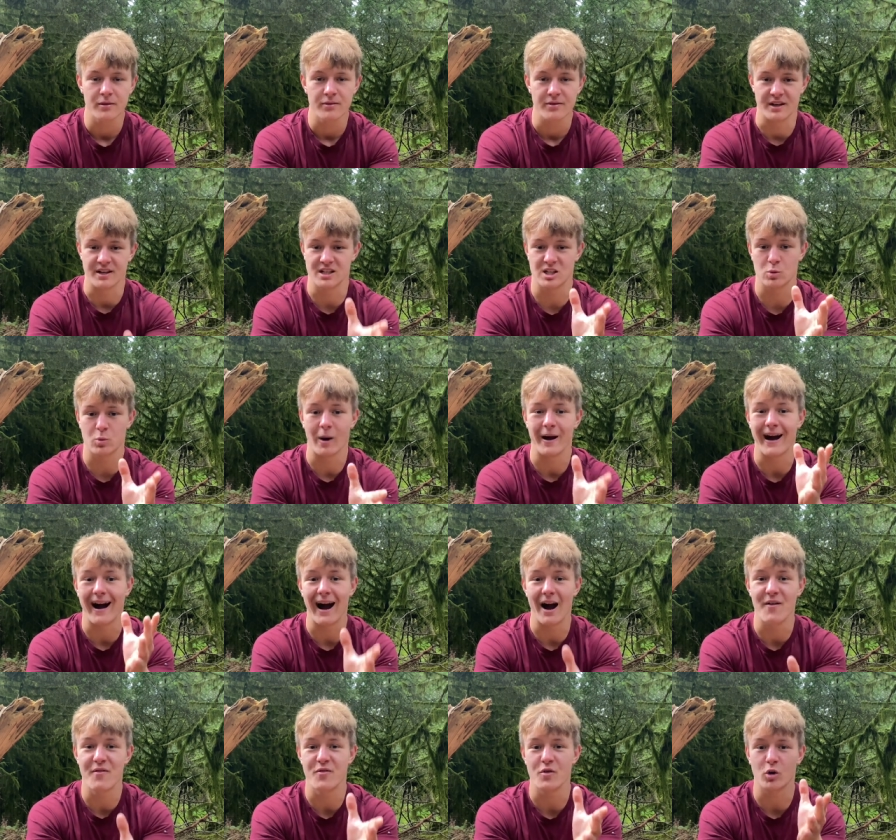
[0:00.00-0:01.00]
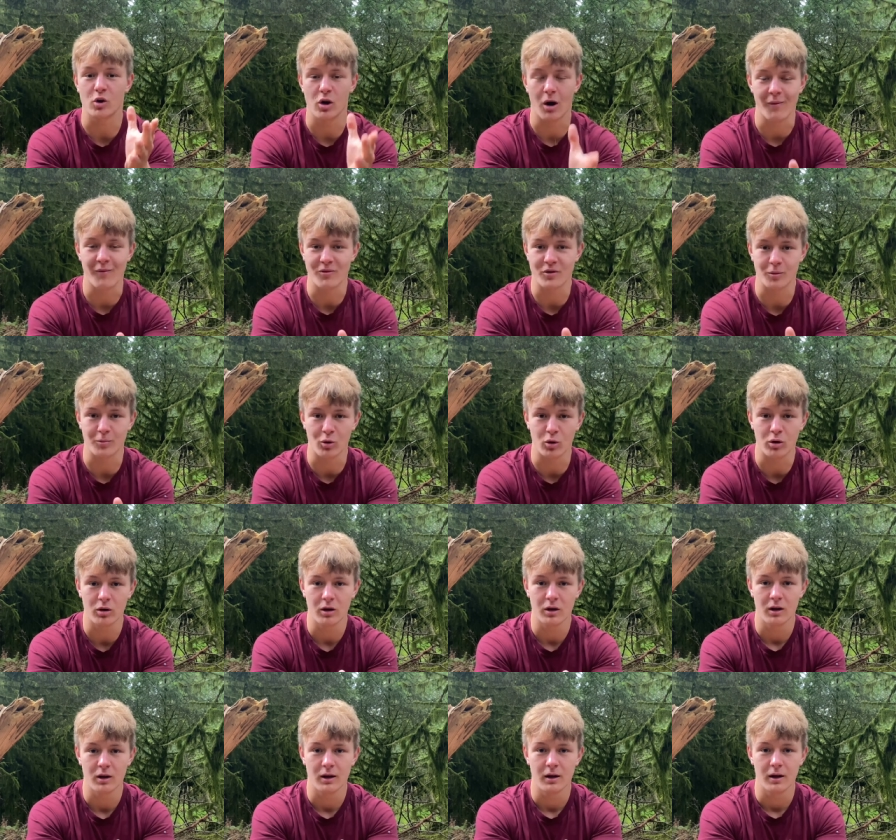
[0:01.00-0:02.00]
This is why I feel comfortable.
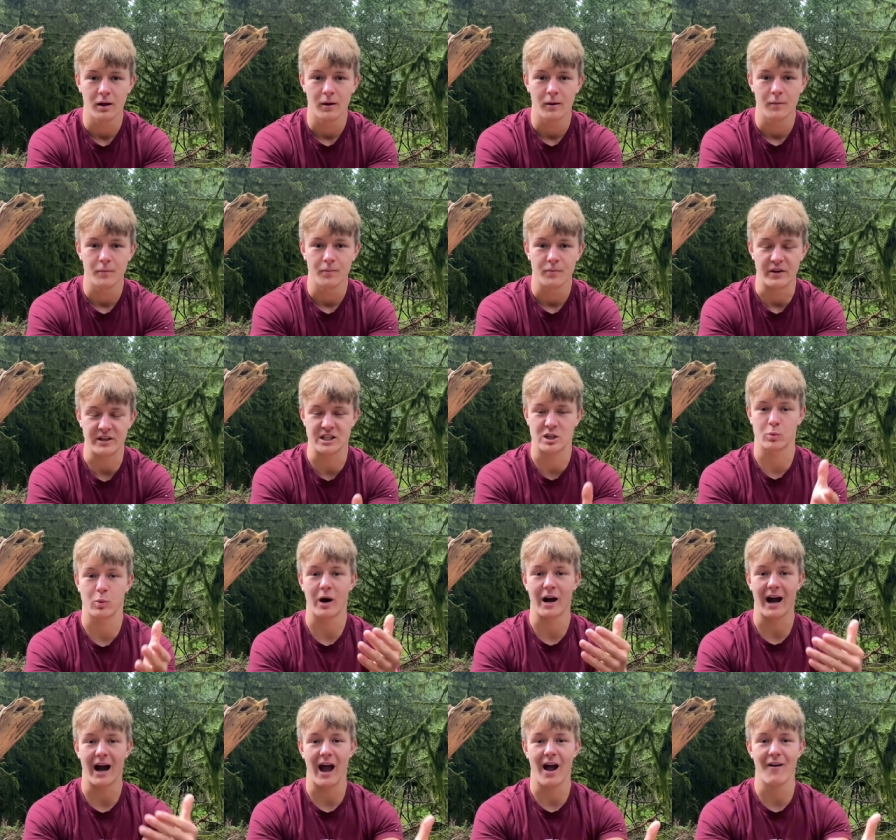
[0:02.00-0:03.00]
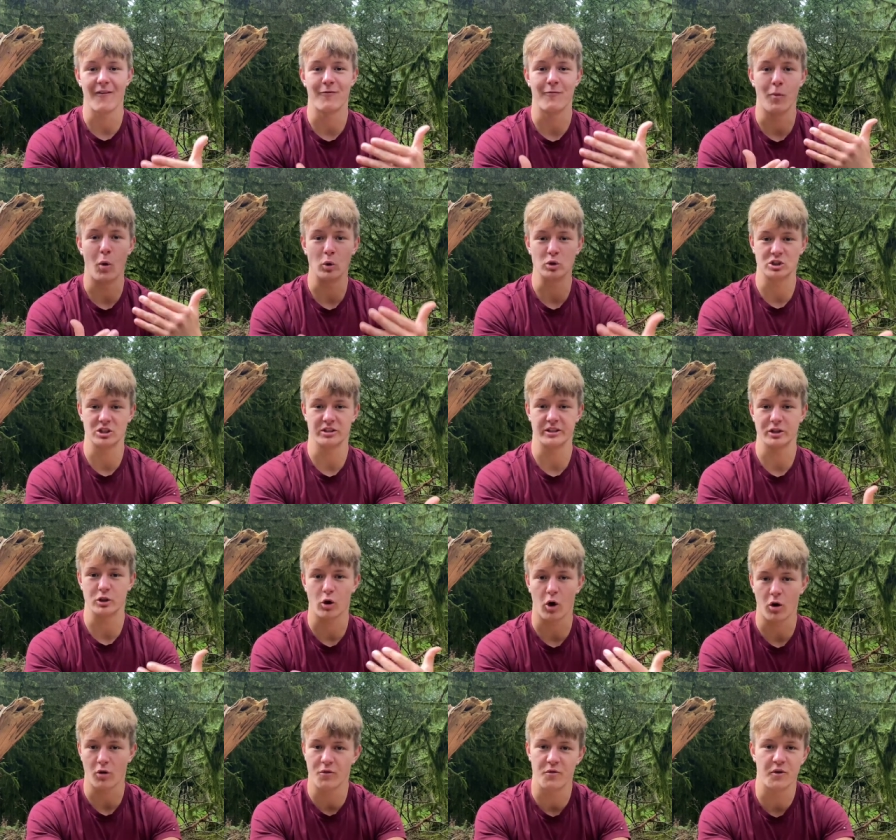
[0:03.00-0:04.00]
This is why I have mostly
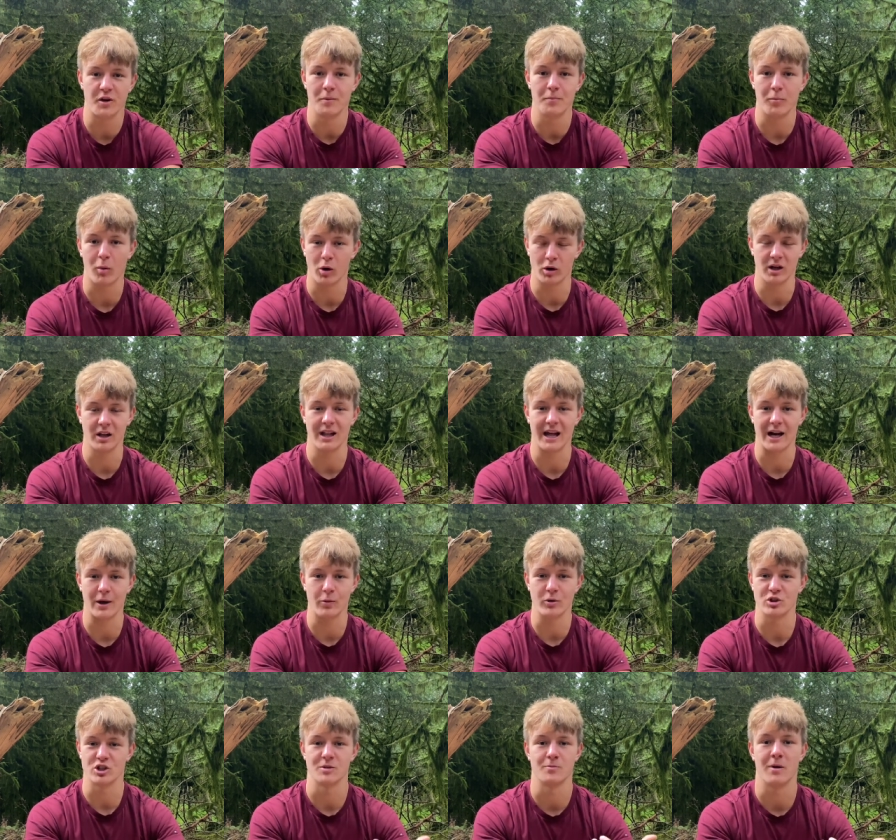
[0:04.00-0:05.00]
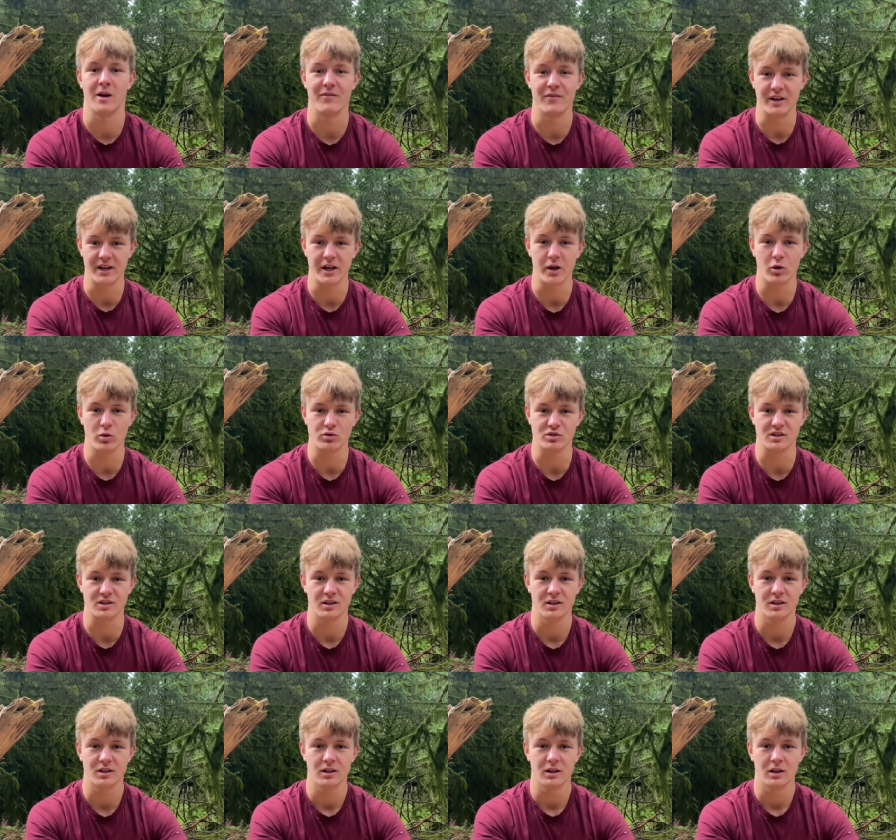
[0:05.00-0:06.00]
confident body language in my videos
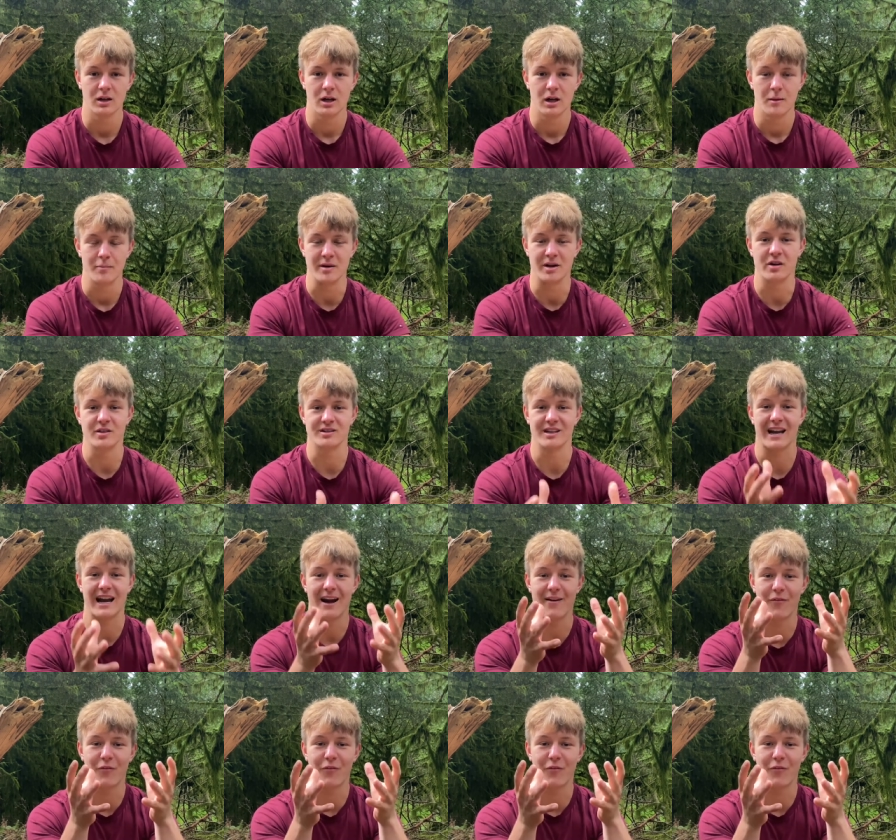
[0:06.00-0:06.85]
because I have